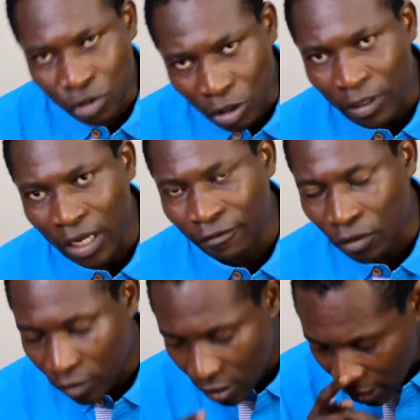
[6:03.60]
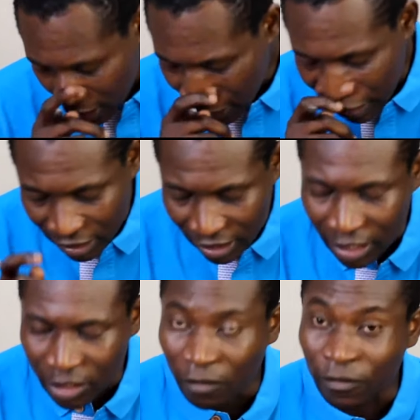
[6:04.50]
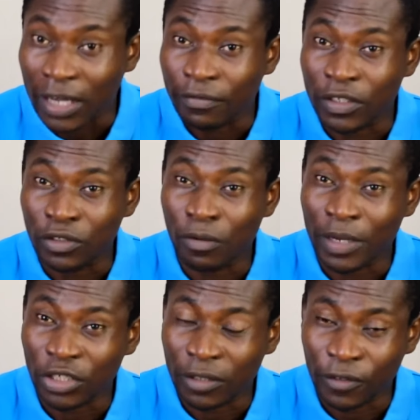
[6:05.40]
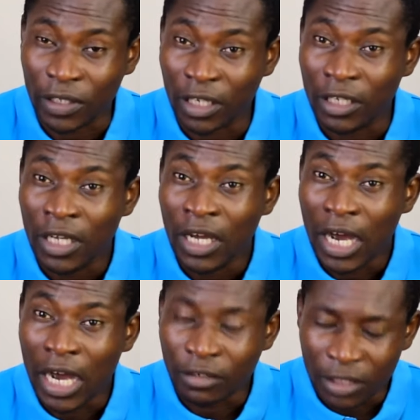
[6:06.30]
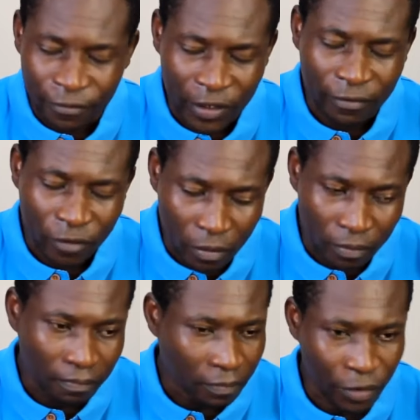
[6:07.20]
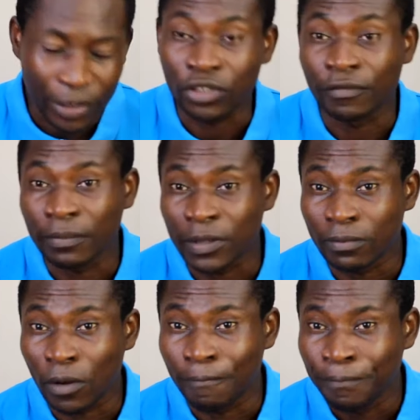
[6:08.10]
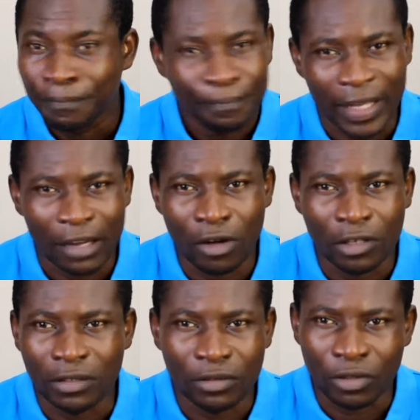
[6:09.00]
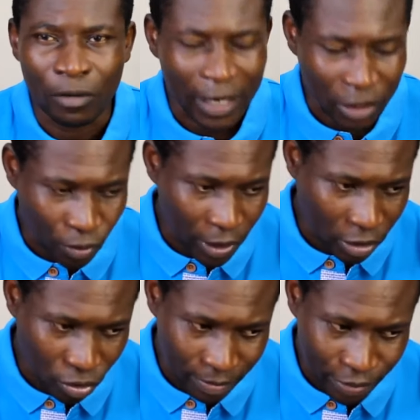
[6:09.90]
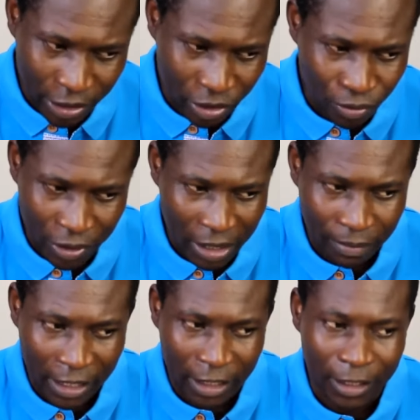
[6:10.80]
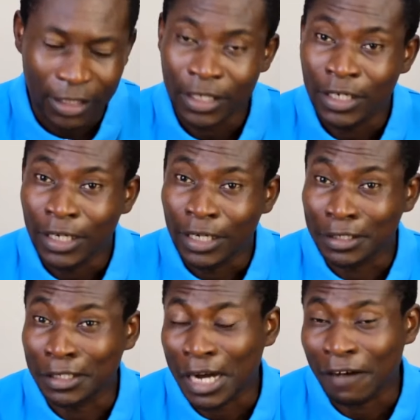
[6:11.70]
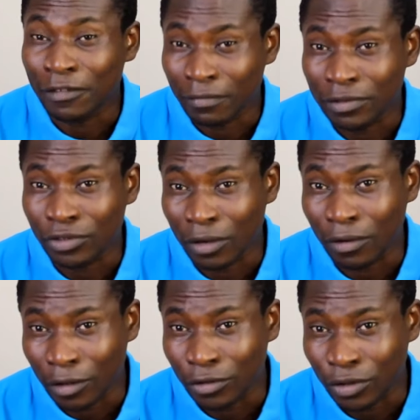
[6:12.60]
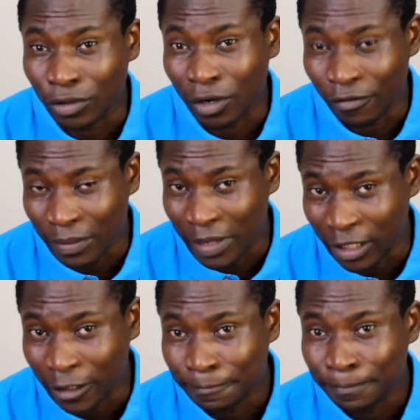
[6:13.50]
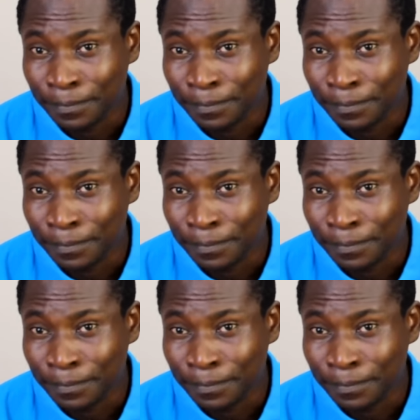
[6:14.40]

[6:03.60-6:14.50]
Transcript: to some level, the understanding of life is so much different from the rest of the people. They are not so much quick to impress you with their money. They have strong control over money,